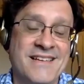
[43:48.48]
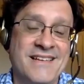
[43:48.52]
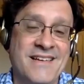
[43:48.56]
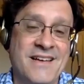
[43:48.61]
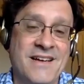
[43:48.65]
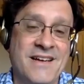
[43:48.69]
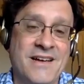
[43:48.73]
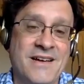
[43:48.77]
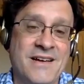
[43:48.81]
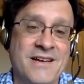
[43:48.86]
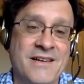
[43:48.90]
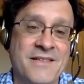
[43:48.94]

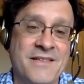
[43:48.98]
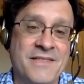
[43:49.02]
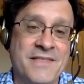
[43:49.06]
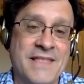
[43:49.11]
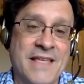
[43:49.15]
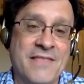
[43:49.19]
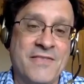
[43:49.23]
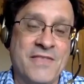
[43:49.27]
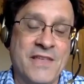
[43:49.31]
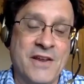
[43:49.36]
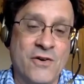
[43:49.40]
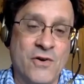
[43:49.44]
uh,
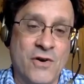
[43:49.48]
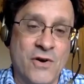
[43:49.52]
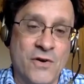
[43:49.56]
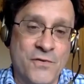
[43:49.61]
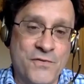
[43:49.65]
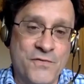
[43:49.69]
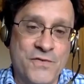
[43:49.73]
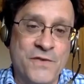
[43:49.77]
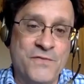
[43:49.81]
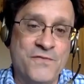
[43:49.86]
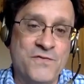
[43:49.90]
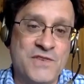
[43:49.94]
that there are
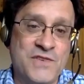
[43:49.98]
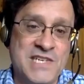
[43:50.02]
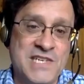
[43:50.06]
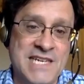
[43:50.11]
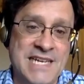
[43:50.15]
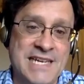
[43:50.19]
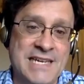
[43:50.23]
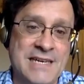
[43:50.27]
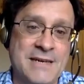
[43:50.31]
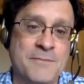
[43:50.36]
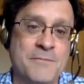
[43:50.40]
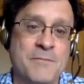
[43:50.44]

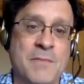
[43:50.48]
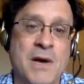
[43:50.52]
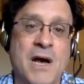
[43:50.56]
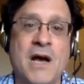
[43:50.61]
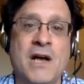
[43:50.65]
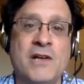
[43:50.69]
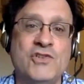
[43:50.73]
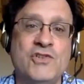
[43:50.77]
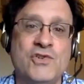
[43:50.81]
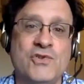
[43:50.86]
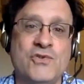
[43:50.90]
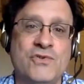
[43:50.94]
15
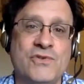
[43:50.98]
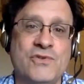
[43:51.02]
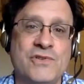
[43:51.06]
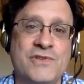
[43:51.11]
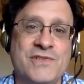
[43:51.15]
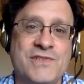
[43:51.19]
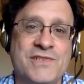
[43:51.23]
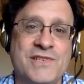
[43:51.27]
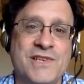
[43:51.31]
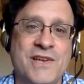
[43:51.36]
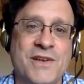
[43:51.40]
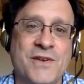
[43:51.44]

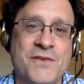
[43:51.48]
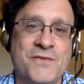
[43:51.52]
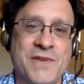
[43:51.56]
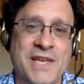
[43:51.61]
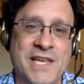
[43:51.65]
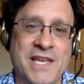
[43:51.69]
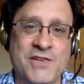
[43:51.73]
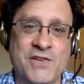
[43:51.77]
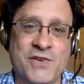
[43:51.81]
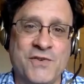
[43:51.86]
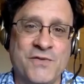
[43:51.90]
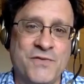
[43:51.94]
modules of
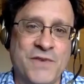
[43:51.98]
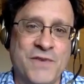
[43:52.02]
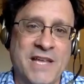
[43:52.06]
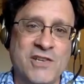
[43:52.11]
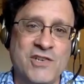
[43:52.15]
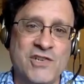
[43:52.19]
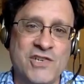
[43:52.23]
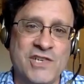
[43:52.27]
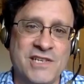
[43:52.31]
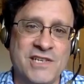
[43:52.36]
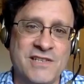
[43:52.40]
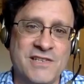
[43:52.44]

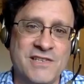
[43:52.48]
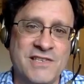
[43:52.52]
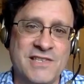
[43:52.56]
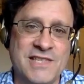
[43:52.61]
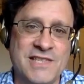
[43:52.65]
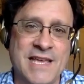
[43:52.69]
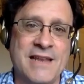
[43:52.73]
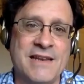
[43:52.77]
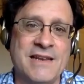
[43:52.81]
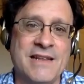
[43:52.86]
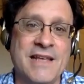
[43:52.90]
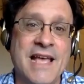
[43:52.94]
interventions
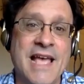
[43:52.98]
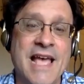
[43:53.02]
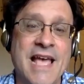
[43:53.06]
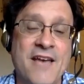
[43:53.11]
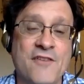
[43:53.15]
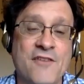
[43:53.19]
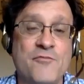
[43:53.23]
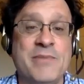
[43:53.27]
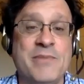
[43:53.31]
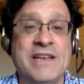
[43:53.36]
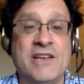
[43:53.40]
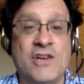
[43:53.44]
that
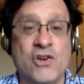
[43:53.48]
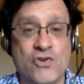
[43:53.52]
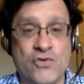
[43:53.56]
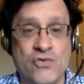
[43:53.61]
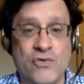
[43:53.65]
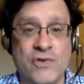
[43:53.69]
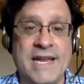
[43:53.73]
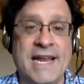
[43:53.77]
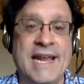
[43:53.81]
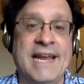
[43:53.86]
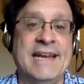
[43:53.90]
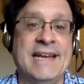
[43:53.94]
have been
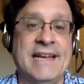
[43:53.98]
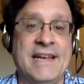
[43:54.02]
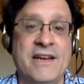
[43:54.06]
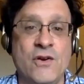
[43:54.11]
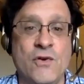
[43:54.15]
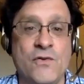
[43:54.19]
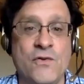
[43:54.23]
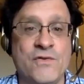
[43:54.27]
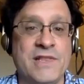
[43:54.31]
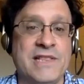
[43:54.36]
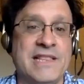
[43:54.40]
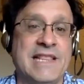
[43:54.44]
created
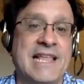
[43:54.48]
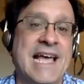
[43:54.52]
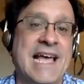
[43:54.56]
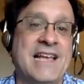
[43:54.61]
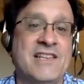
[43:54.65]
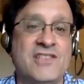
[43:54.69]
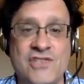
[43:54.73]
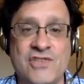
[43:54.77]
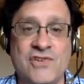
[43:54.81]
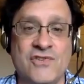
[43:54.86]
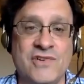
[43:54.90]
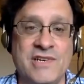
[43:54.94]
over the
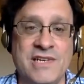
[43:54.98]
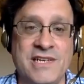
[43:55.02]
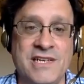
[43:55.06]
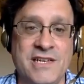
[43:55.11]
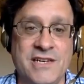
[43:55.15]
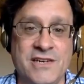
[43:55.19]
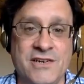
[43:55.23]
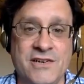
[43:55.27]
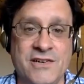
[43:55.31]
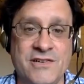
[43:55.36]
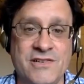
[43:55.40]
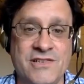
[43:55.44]
last 30
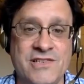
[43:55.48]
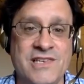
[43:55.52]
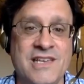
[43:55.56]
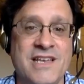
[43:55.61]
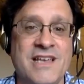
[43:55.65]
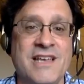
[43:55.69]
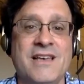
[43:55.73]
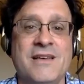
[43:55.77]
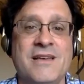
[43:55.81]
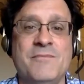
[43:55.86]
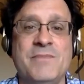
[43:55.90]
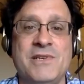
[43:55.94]
years
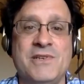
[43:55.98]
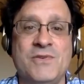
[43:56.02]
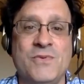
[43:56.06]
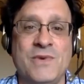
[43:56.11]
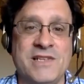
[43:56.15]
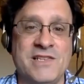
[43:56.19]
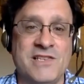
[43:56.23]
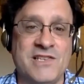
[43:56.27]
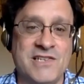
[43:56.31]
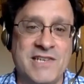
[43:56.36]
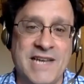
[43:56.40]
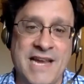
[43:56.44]

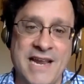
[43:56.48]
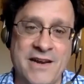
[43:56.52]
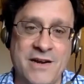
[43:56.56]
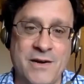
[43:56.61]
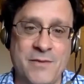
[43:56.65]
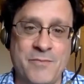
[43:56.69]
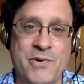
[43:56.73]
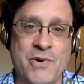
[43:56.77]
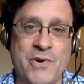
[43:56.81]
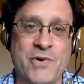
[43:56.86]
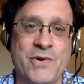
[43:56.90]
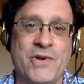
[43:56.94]
between standard
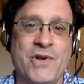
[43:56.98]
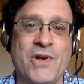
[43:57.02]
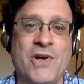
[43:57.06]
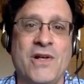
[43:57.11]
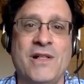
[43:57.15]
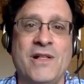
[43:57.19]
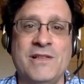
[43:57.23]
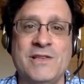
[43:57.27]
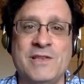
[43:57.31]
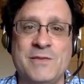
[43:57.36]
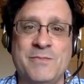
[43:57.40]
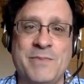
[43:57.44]

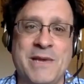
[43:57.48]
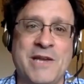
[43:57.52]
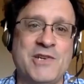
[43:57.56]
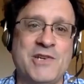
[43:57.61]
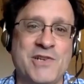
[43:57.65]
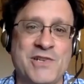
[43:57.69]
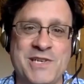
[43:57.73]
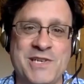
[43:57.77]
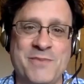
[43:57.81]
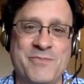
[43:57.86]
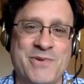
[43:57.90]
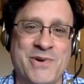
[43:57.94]
protocol and
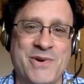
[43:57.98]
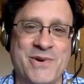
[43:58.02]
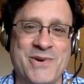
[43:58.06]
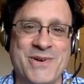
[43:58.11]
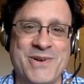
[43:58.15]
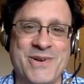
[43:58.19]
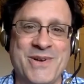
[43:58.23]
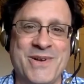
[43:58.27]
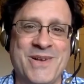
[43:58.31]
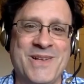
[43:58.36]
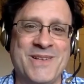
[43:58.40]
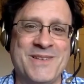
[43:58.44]
specialty
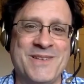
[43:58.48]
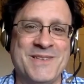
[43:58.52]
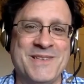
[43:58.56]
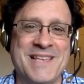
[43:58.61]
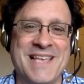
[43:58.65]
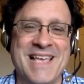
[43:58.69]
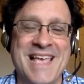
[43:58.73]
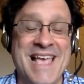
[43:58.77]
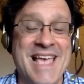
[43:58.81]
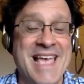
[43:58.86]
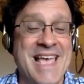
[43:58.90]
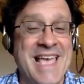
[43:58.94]
protocols.
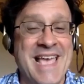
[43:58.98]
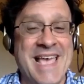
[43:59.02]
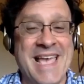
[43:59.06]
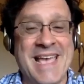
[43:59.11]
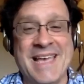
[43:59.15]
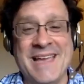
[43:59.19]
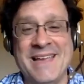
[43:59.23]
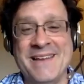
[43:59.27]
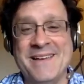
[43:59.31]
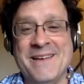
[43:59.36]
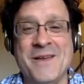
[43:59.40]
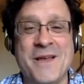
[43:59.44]

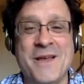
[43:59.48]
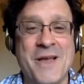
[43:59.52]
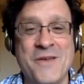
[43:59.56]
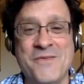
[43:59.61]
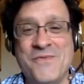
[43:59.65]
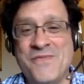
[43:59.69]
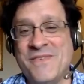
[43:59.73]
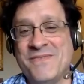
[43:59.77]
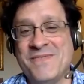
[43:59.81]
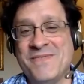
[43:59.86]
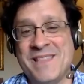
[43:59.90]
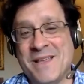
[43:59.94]
And I,
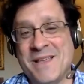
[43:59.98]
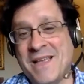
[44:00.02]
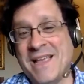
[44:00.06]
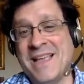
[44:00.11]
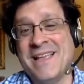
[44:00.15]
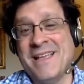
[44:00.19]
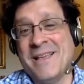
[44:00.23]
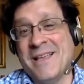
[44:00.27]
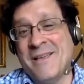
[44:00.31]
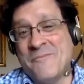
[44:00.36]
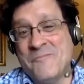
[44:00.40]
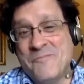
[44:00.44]

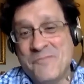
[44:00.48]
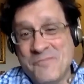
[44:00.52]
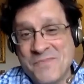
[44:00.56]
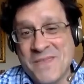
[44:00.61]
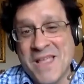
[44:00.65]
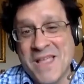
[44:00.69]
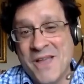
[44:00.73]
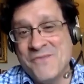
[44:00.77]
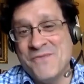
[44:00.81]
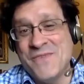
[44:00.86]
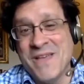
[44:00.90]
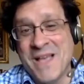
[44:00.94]
I,
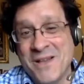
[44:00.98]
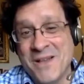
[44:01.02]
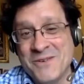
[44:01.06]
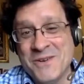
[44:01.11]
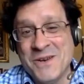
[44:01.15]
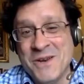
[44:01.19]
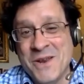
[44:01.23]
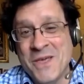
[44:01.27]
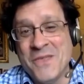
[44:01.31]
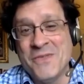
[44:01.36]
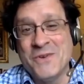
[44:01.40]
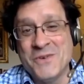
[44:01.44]
I found another